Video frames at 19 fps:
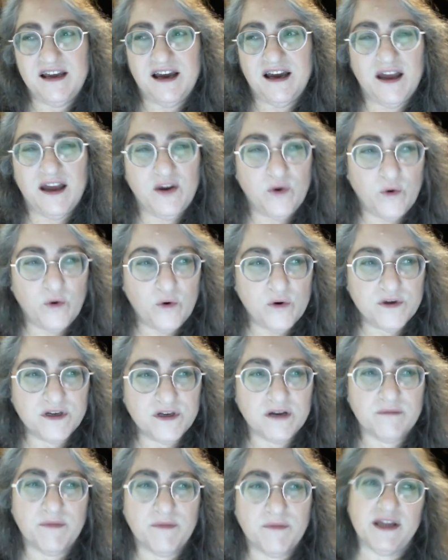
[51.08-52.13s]
I
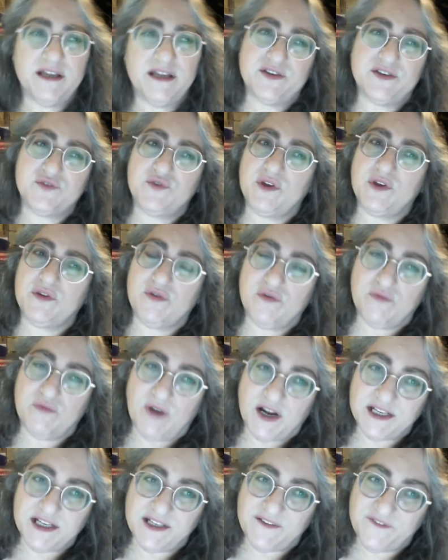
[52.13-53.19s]
audit my history through
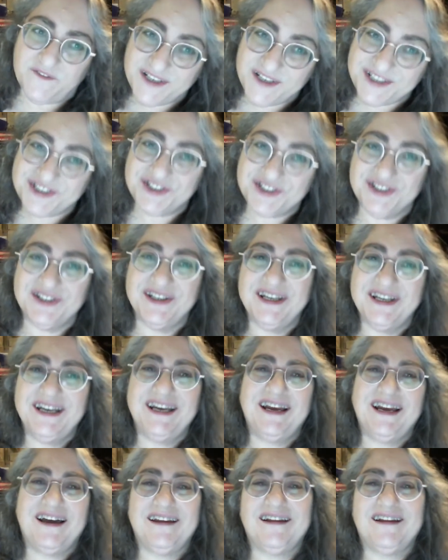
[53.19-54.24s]
writing fiction,
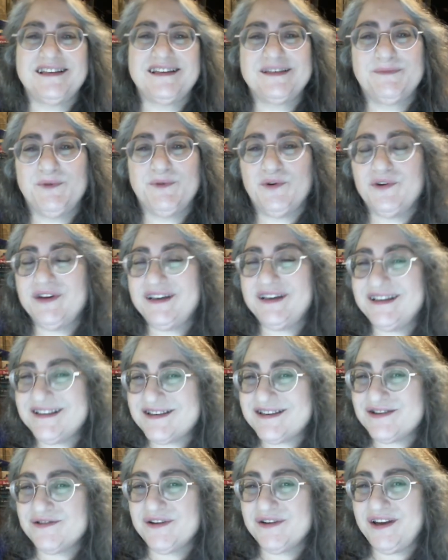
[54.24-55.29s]
and I explore
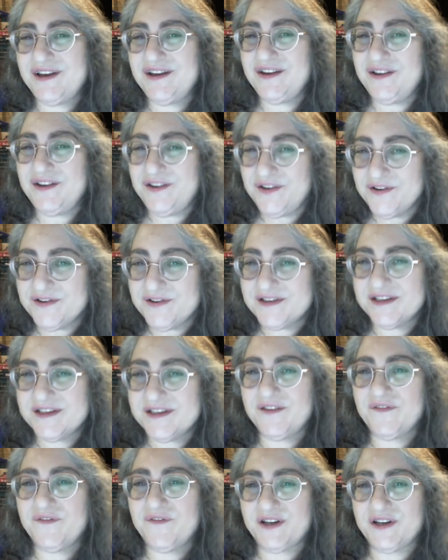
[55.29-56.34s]
history
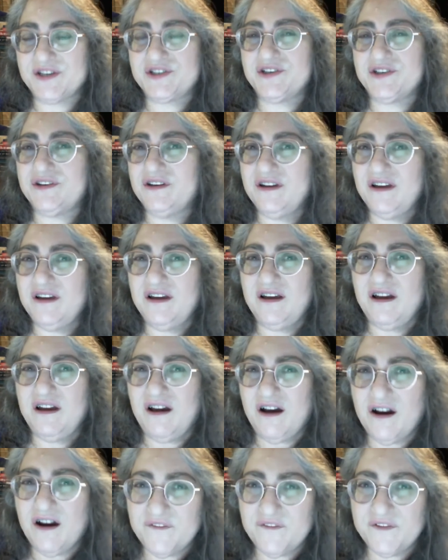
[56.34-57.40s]
using fiction,
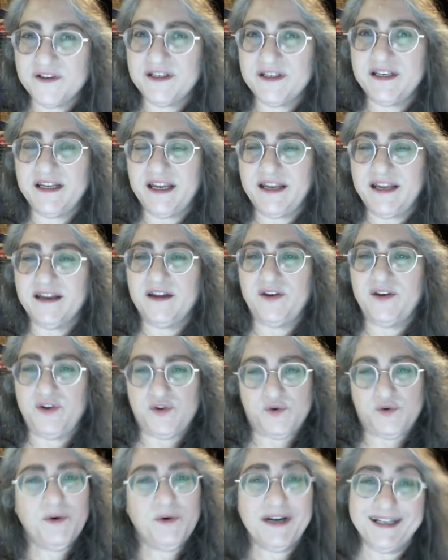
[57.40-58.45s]
often in
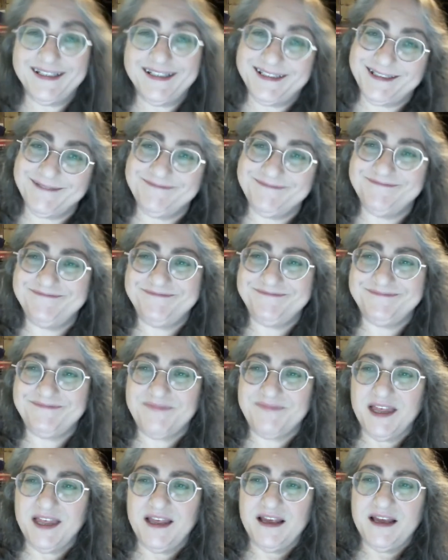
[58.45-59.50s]
unusual ways.
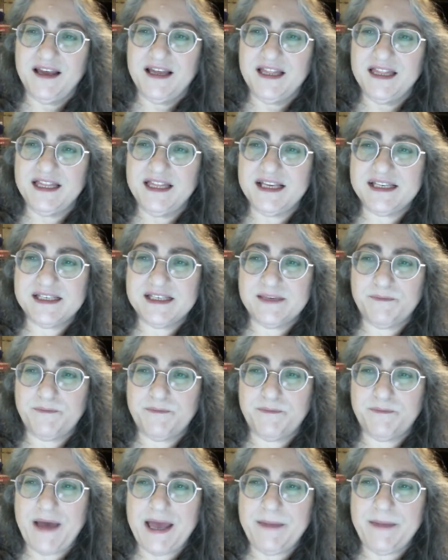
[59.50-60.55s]
This
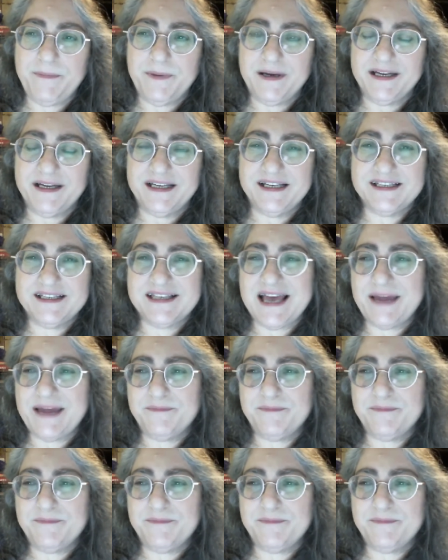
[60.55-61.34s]
paper is that